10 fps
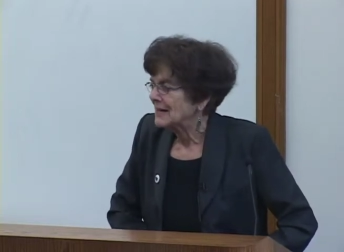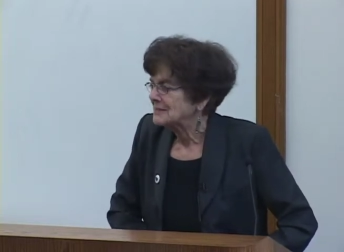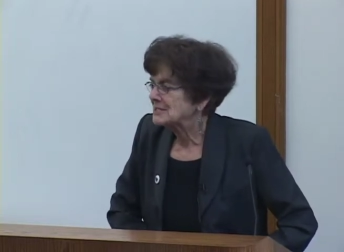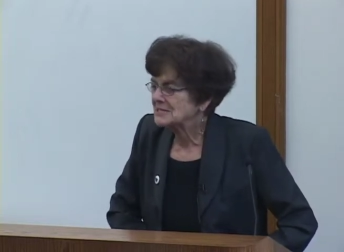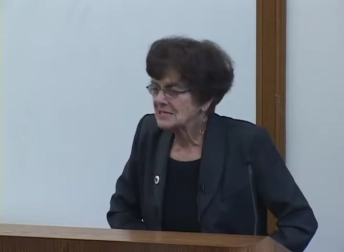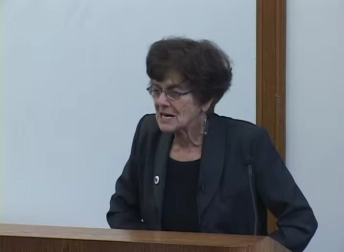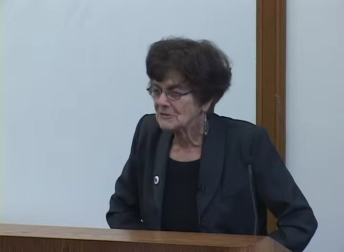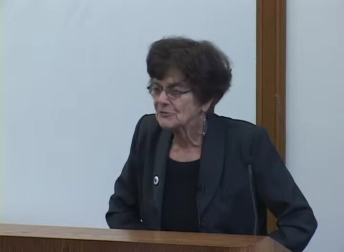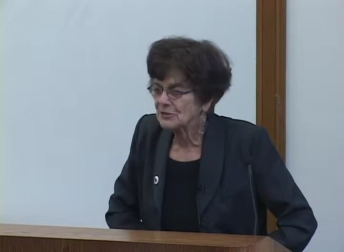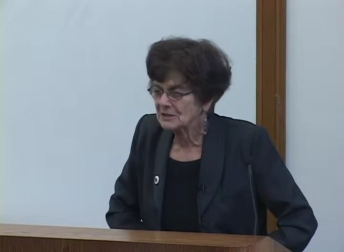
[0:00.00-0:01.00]
to
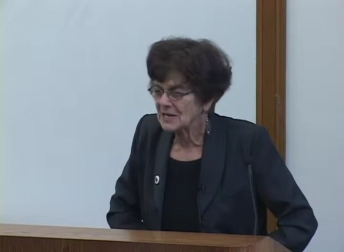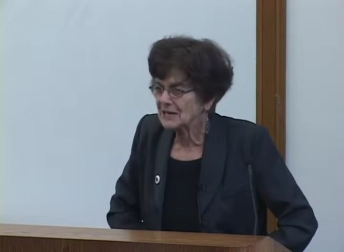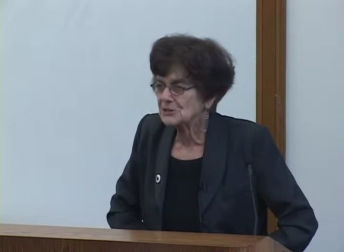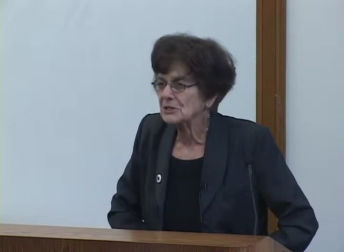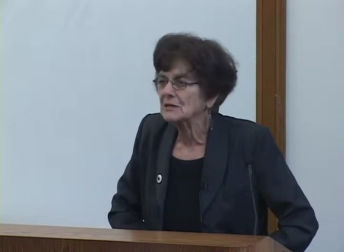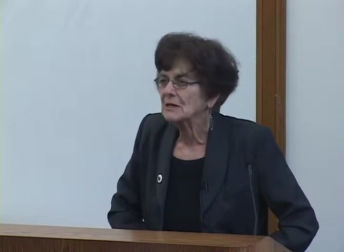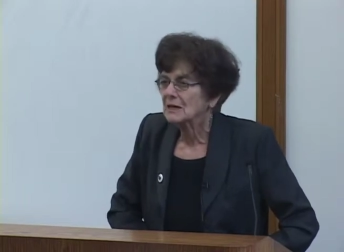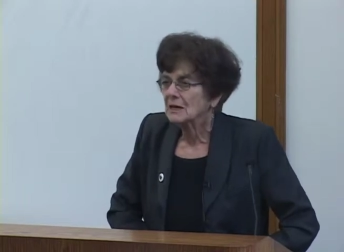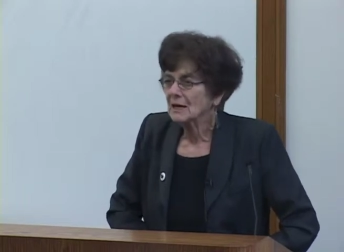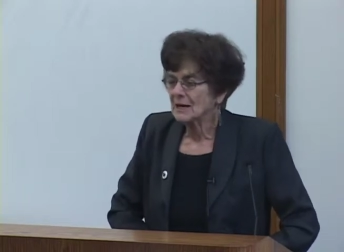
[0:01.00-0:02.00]
stand for election
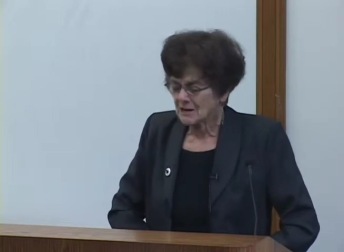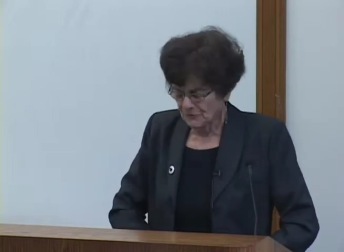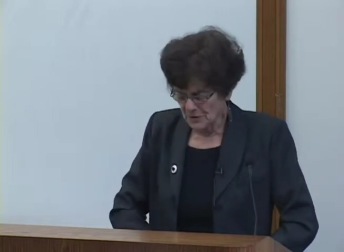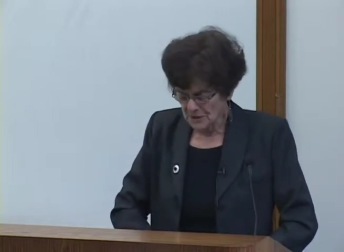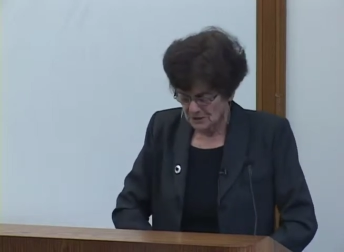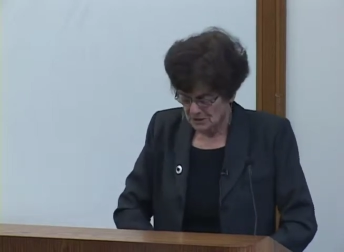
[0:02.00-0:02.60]
every